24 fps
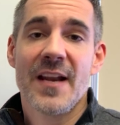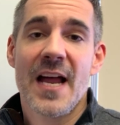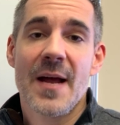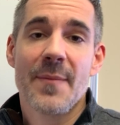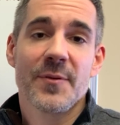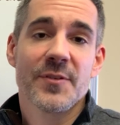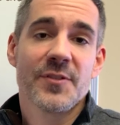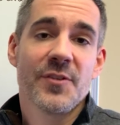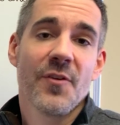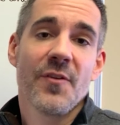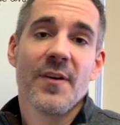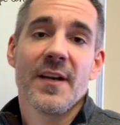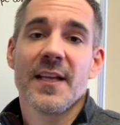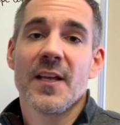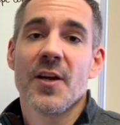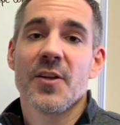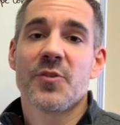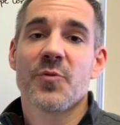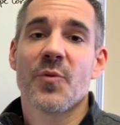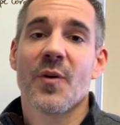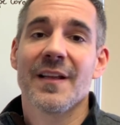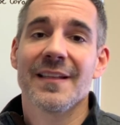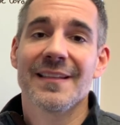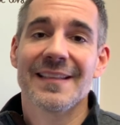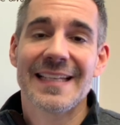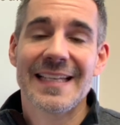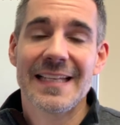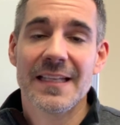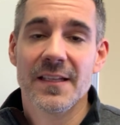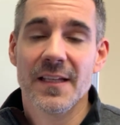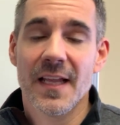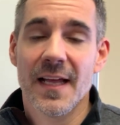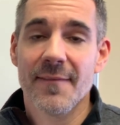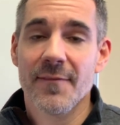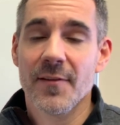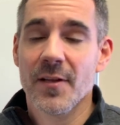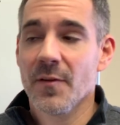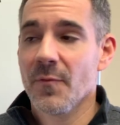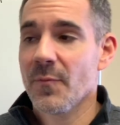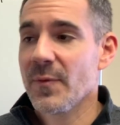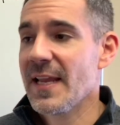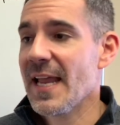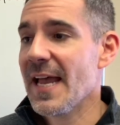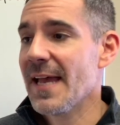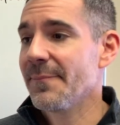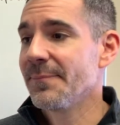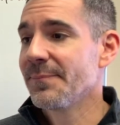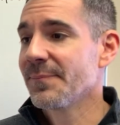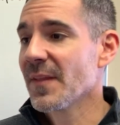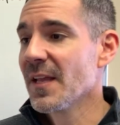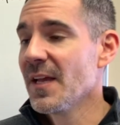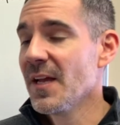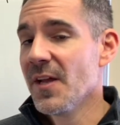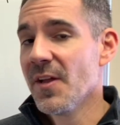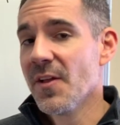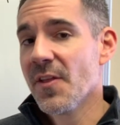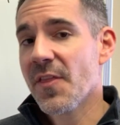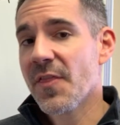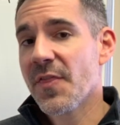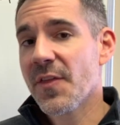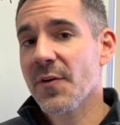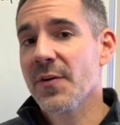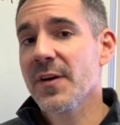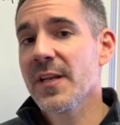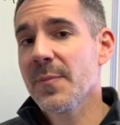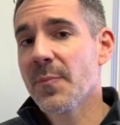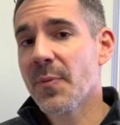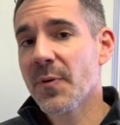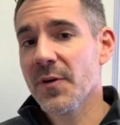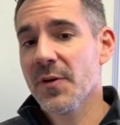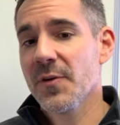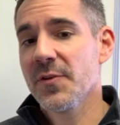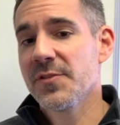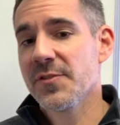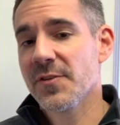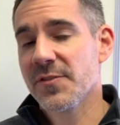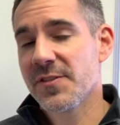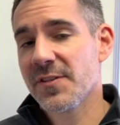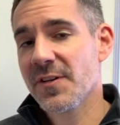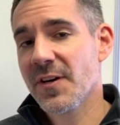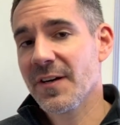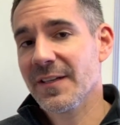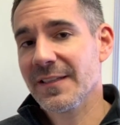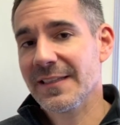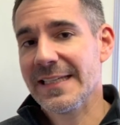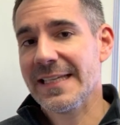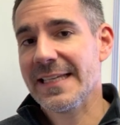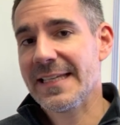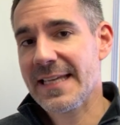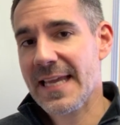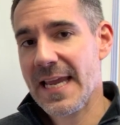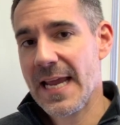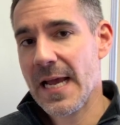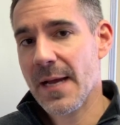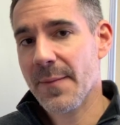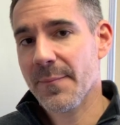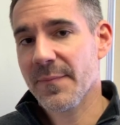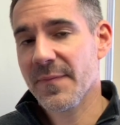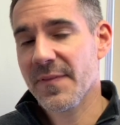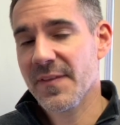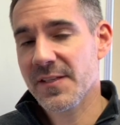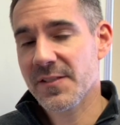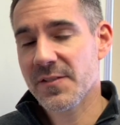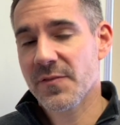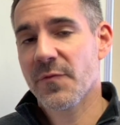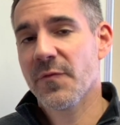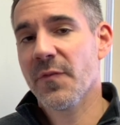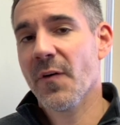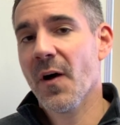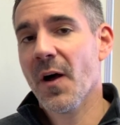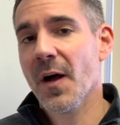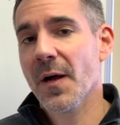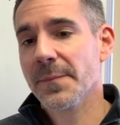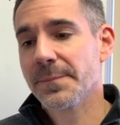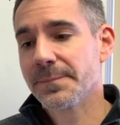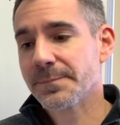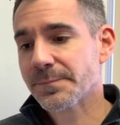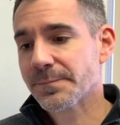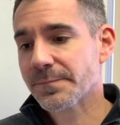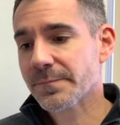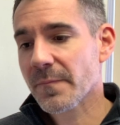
an opportunity to go to our elite level. And we had 30 producers in our elite camp this fall.